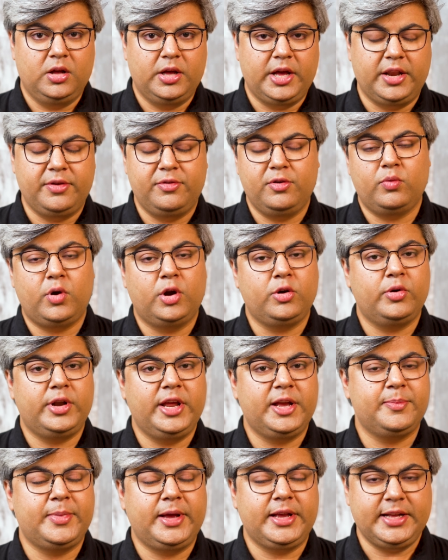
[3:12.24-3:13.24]
And if you want to
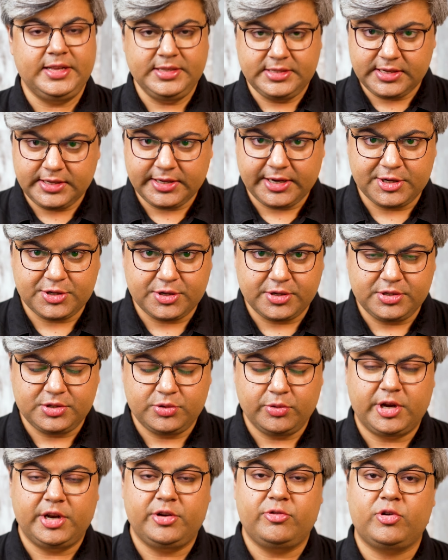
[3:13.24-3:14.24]
take my consultations,
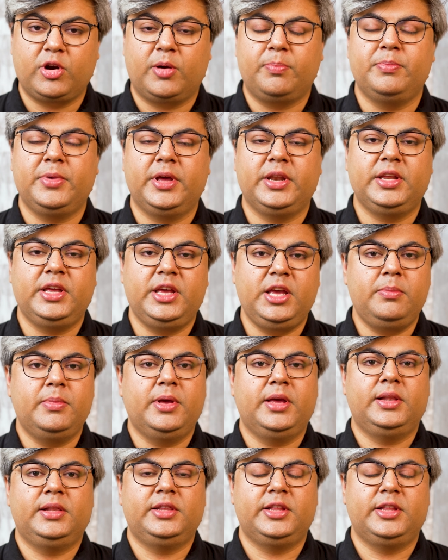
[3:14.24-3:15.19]
you can drop me an email.